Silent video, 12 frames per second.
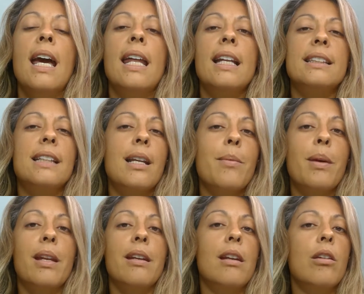and it's going to
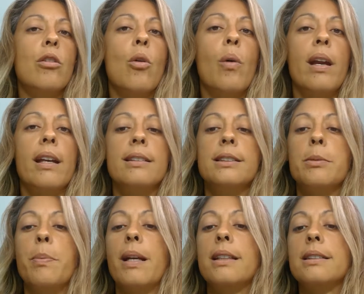be an annoyance
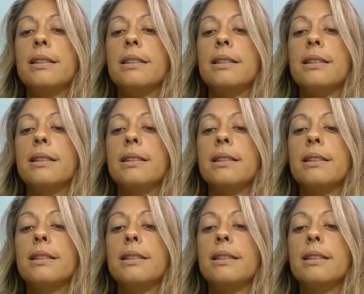because